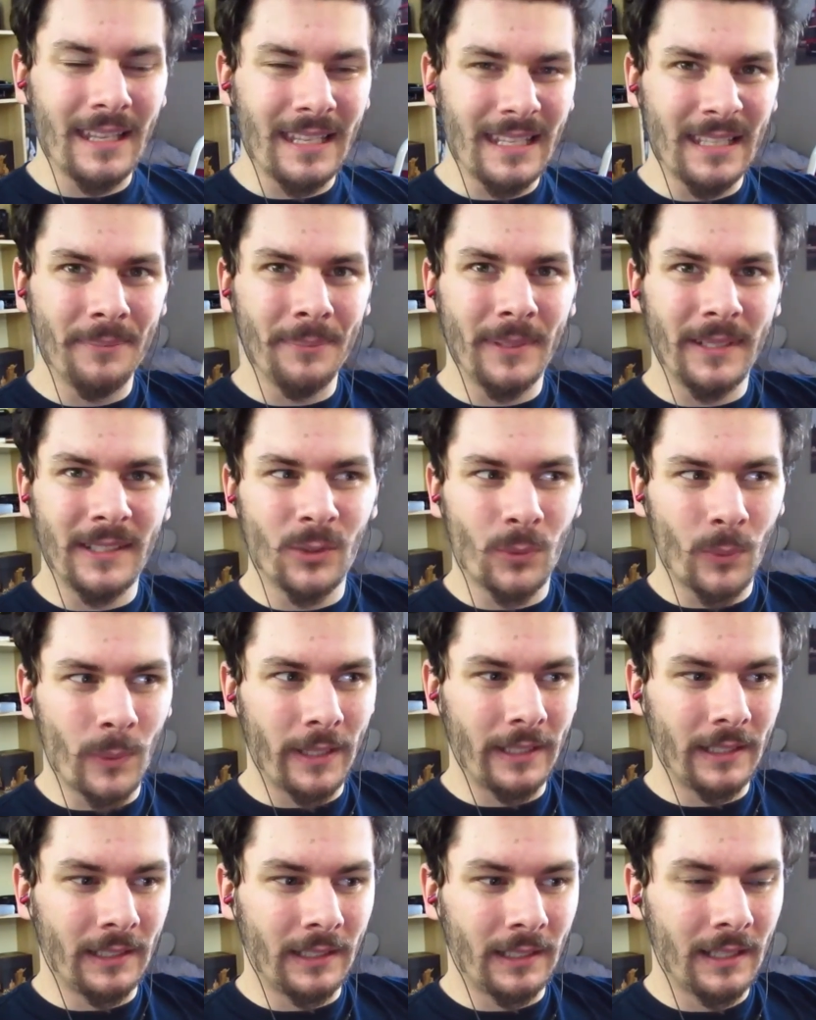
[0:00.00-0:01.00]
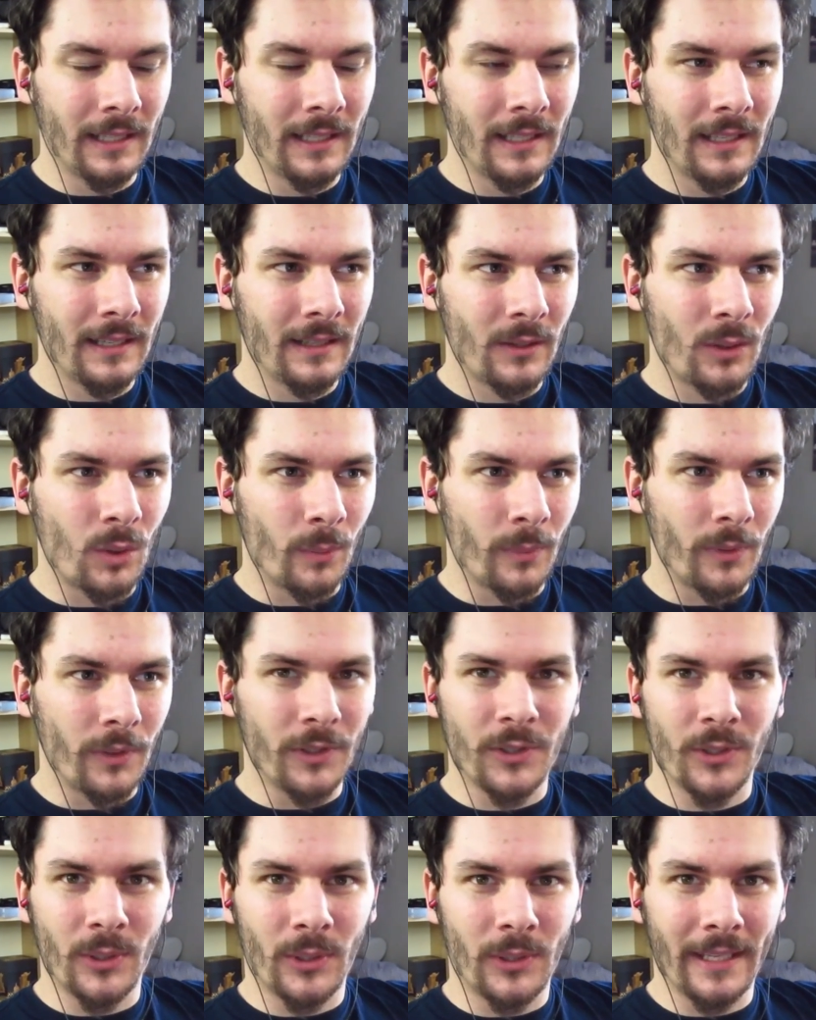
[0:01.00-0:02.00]
in-between
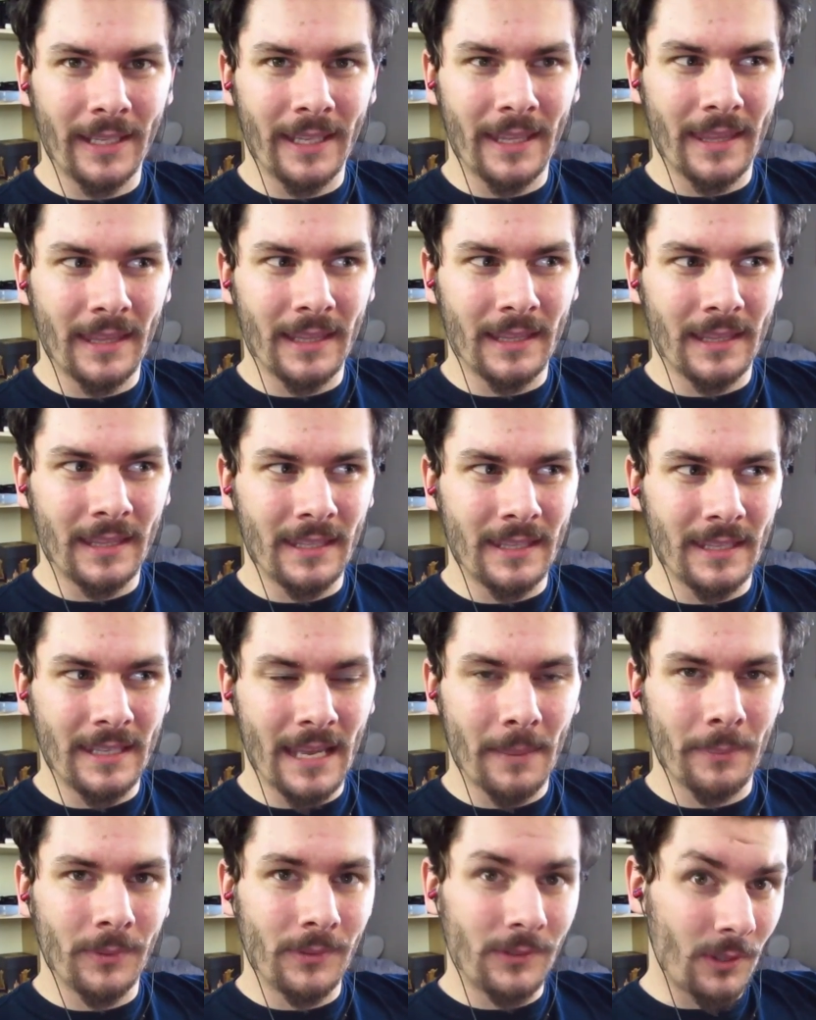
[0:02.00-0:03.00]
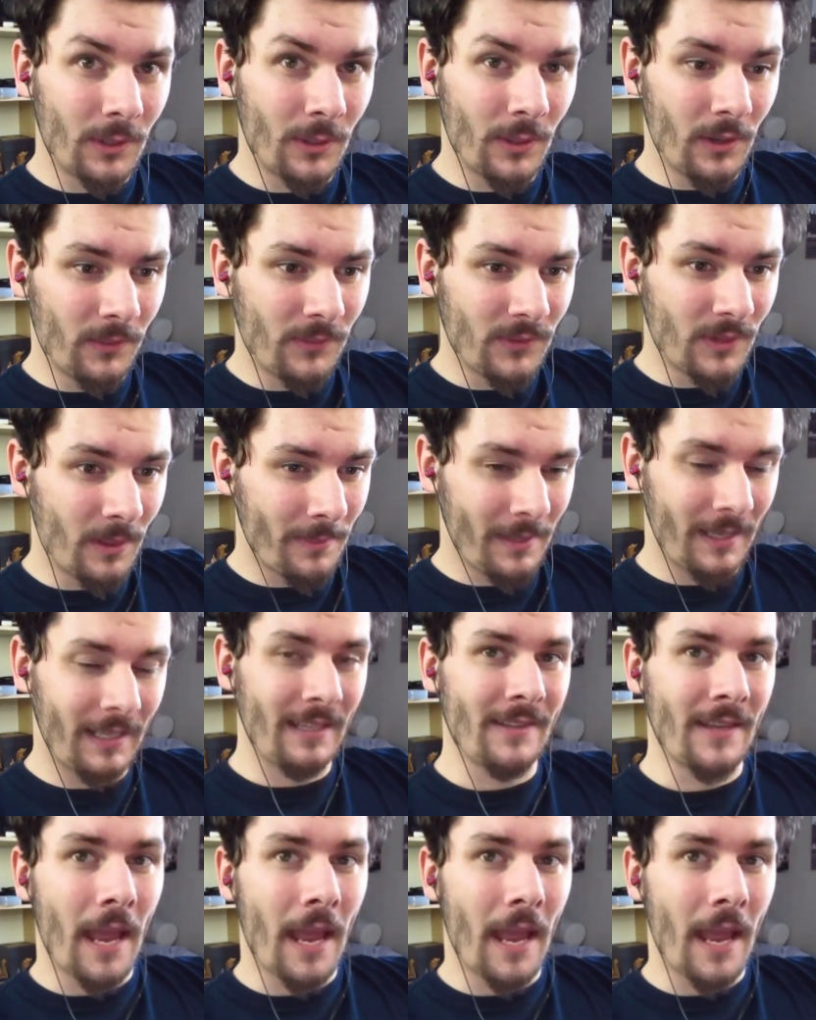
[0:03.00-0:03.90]
commercial and the episode of something that's